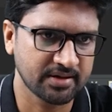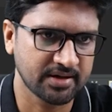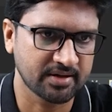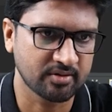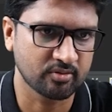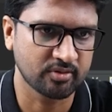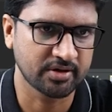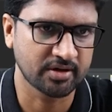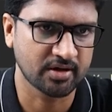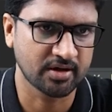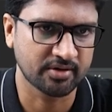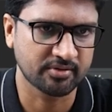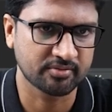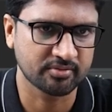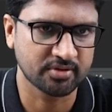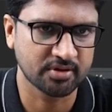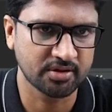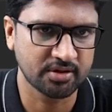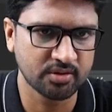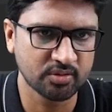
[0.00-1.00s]
and go and click
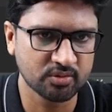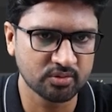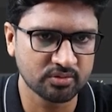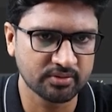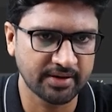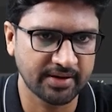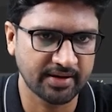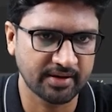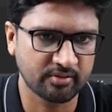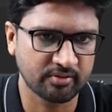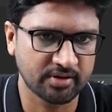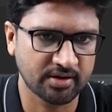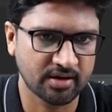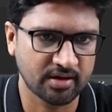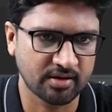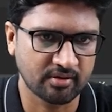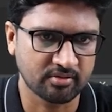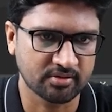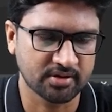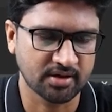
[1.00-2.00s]
to the new, and I go and
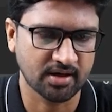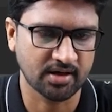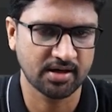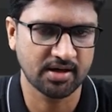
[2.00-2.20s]
click on the